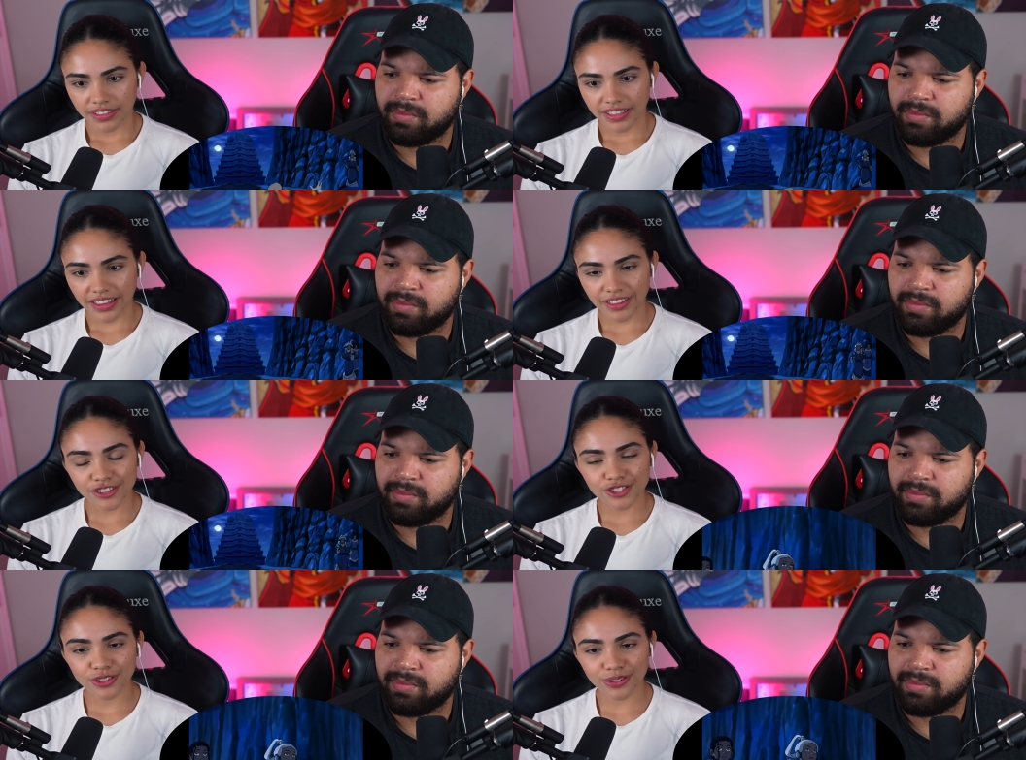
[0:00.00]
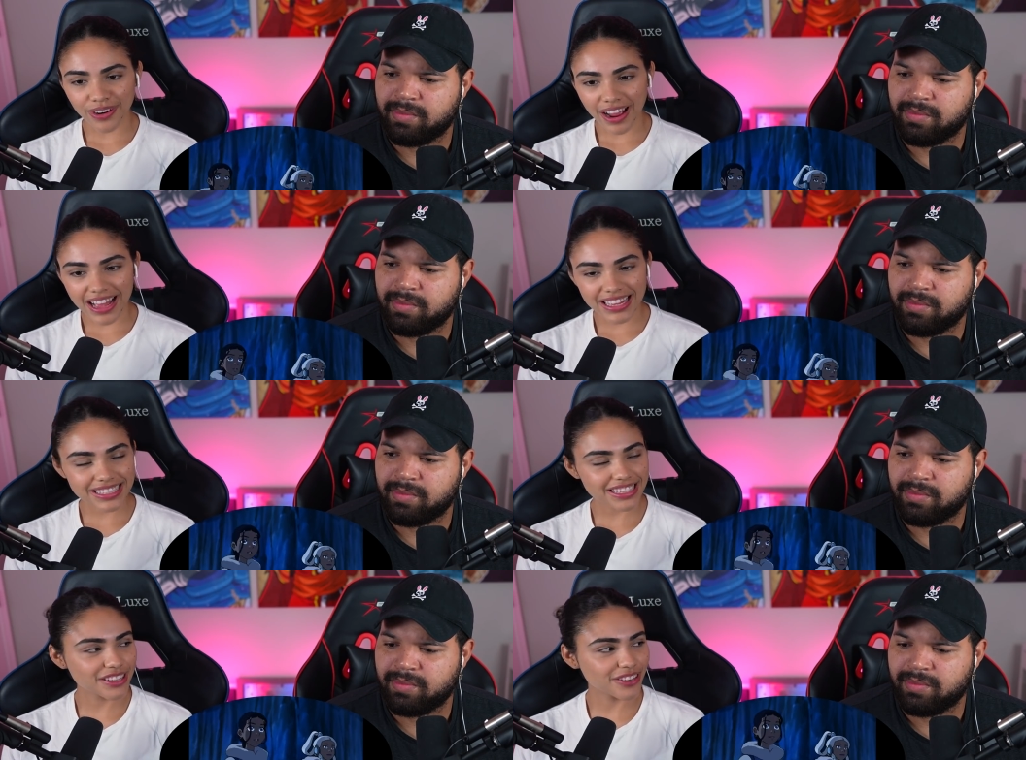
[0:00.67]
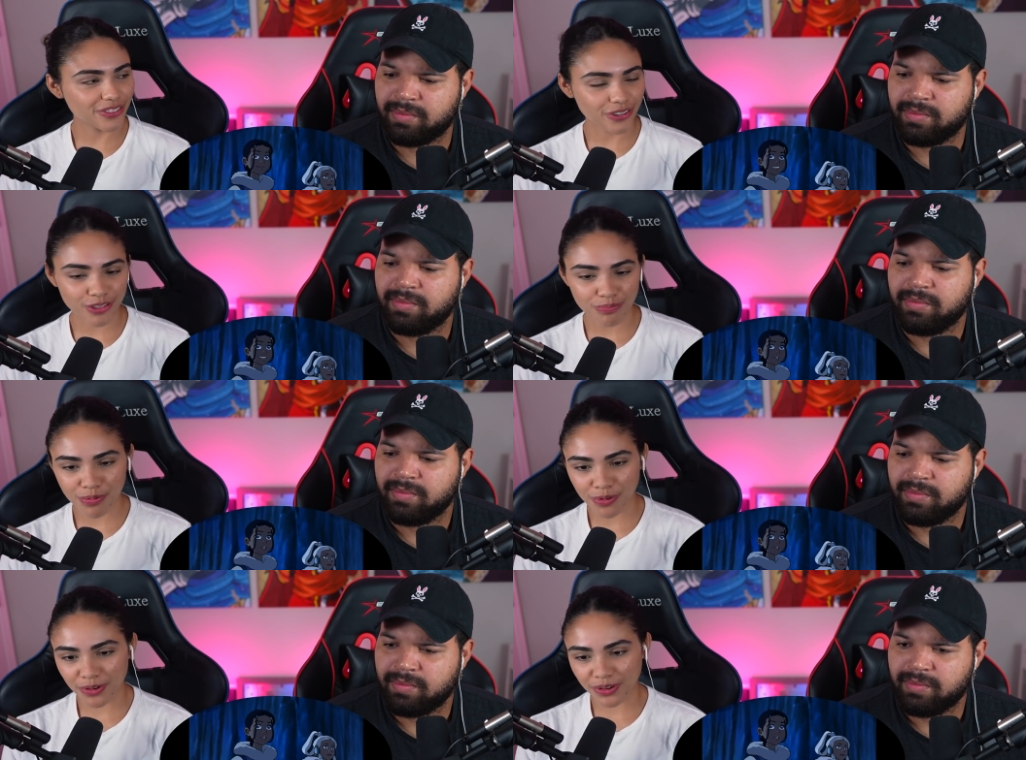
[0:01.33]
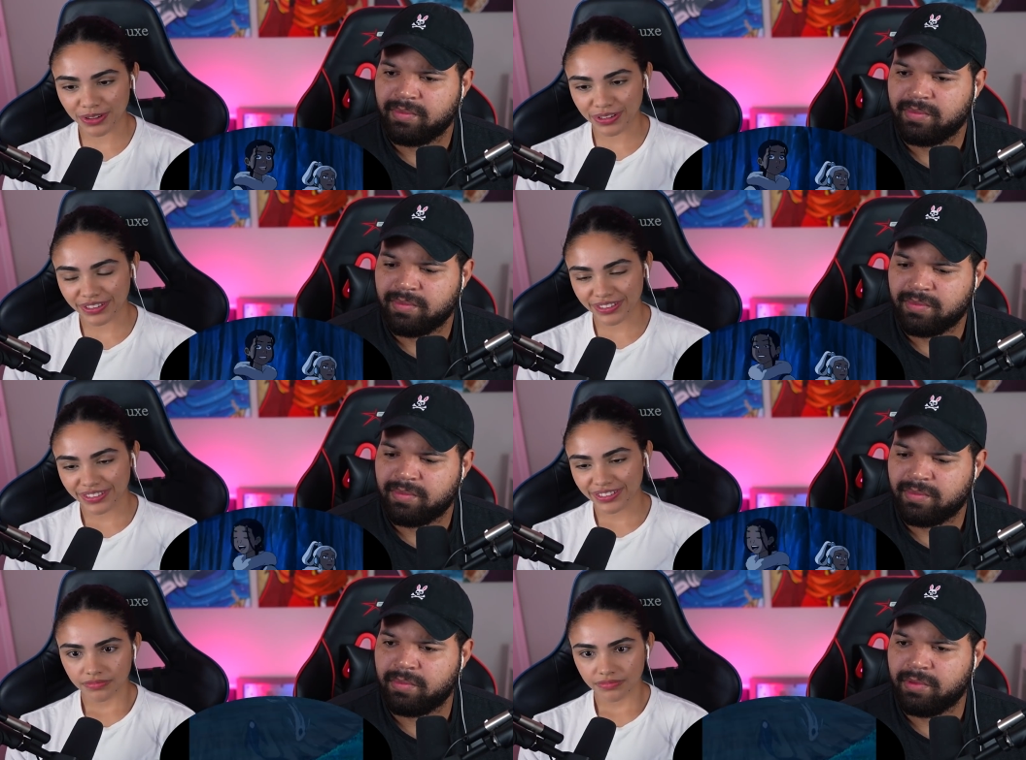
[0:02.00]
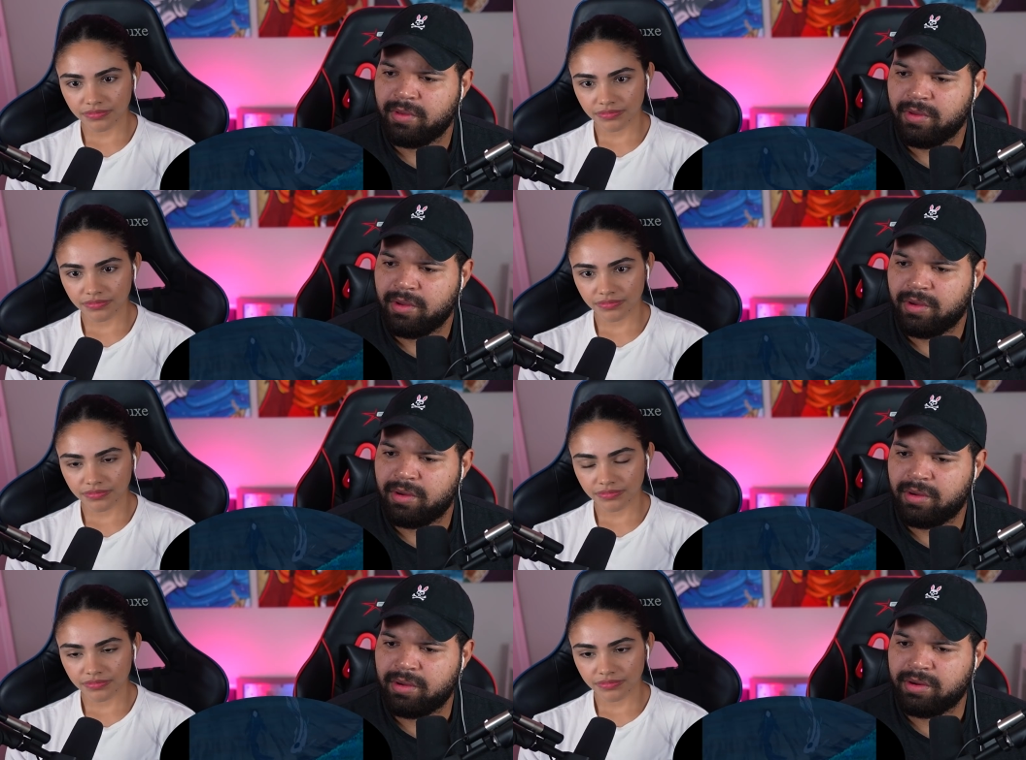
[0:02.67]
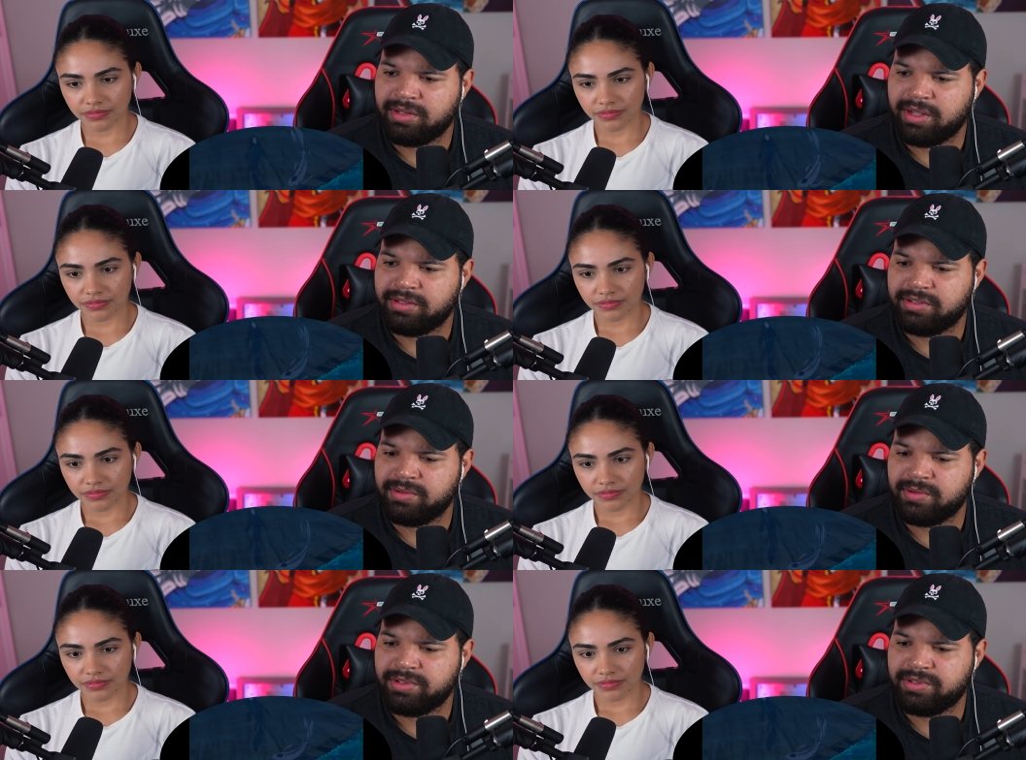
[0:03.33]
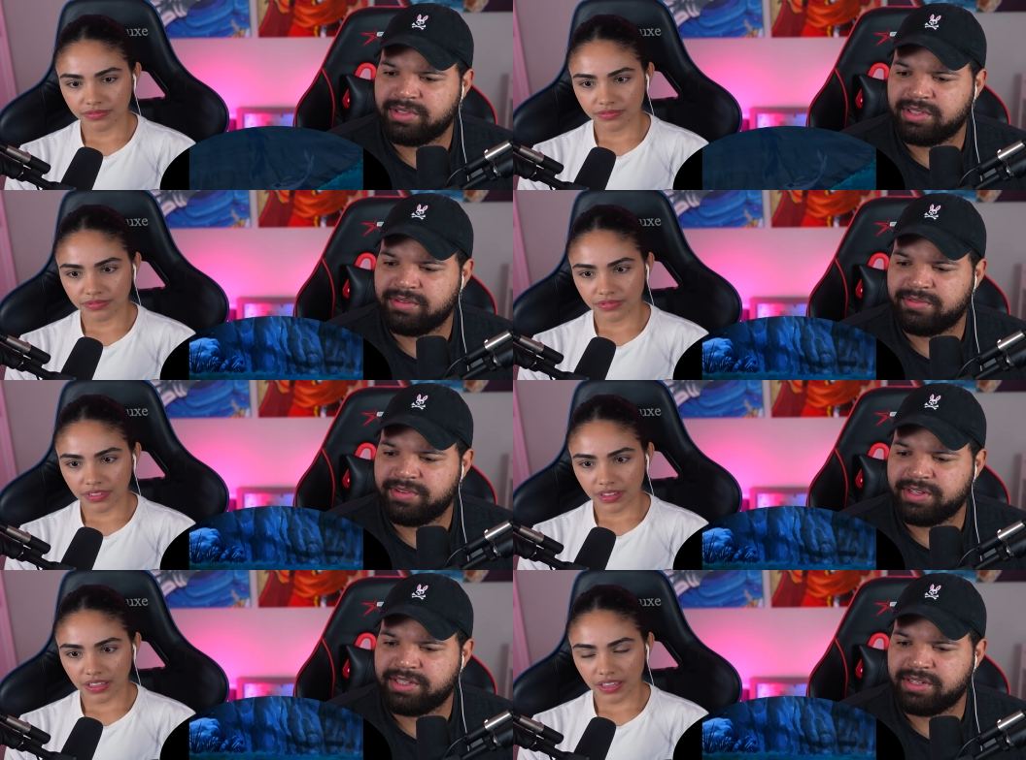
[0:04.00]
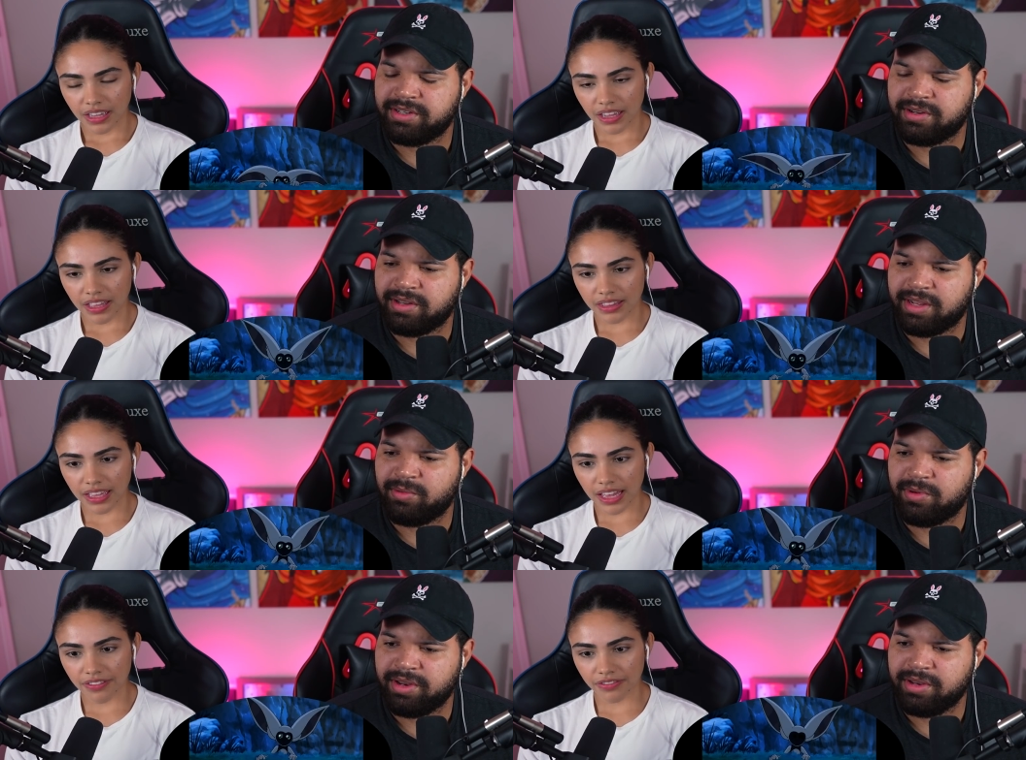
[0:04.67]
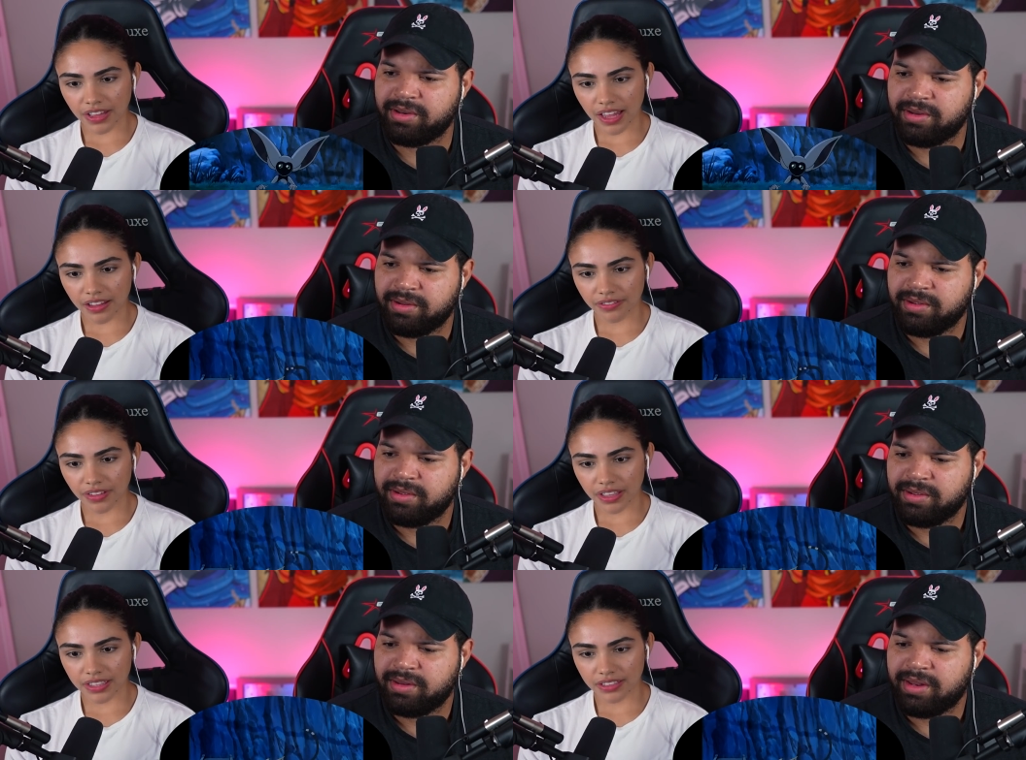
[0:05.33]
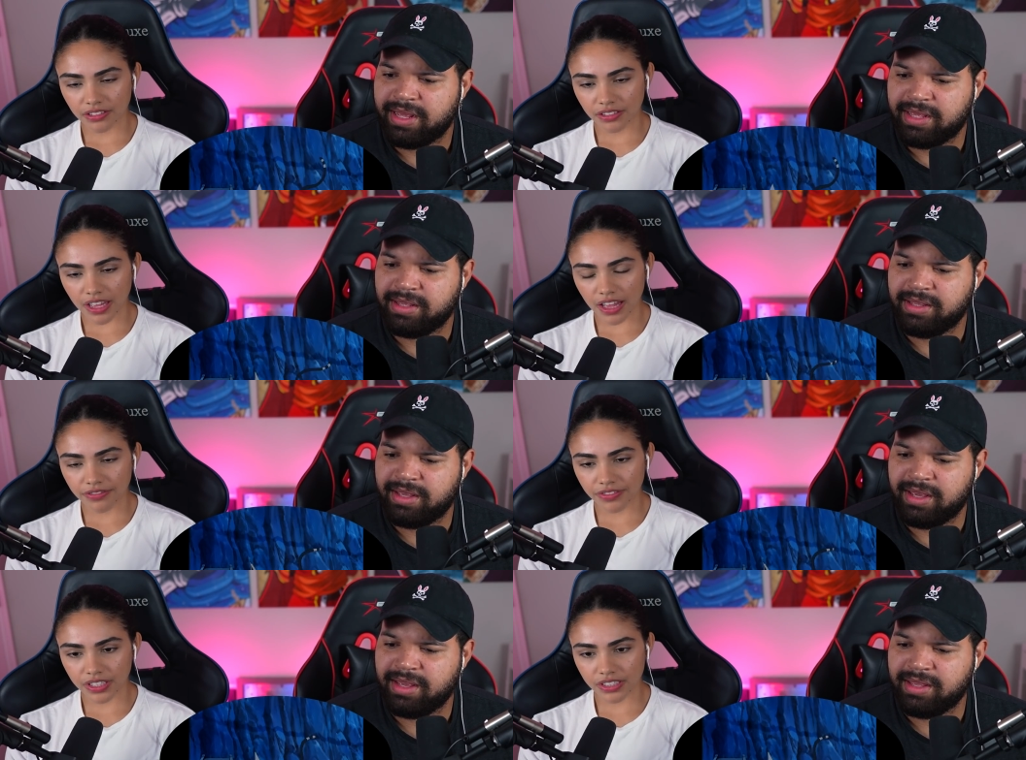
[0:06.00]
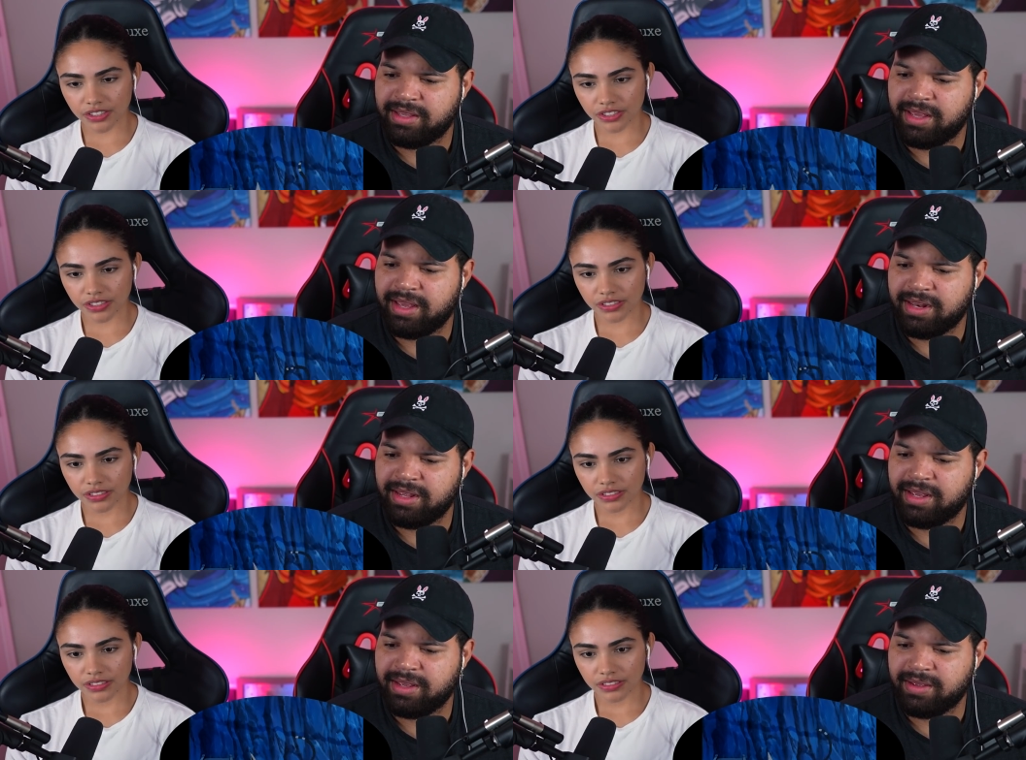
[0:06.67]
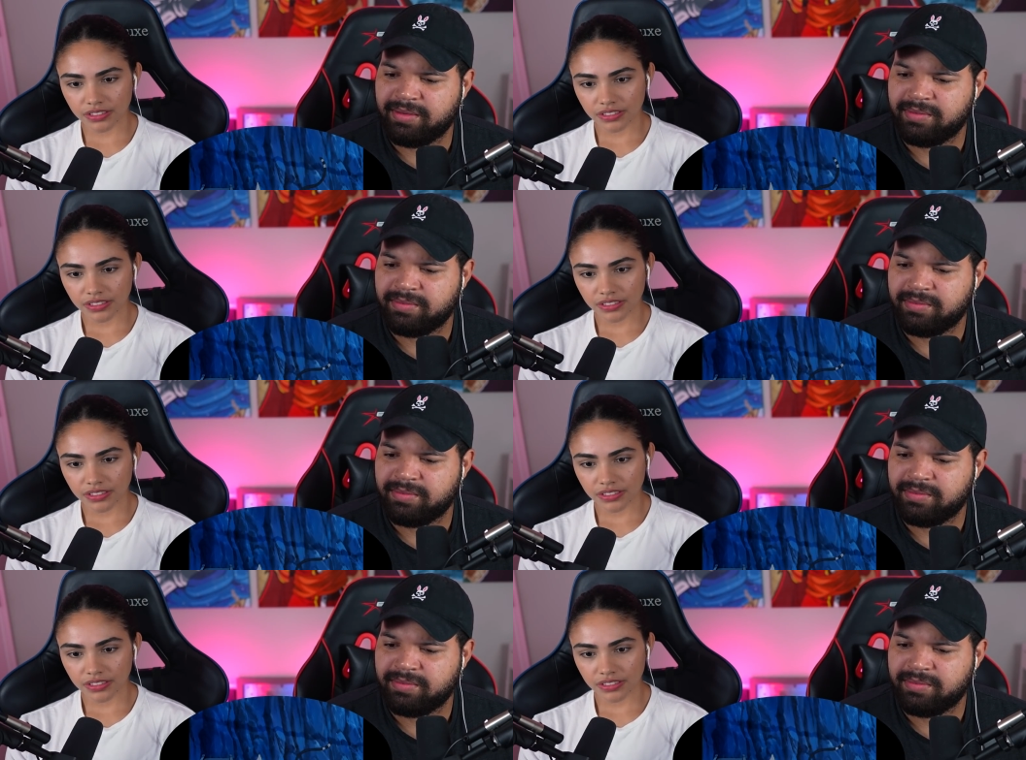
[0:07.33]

Speaker 1: Yeah, there's grass in the North Pole.
Speaker 2: Oh, they got two interesting fish in here. And like, they have
Speaker 1: like, I think like they're catfish. Yin, yin and yang.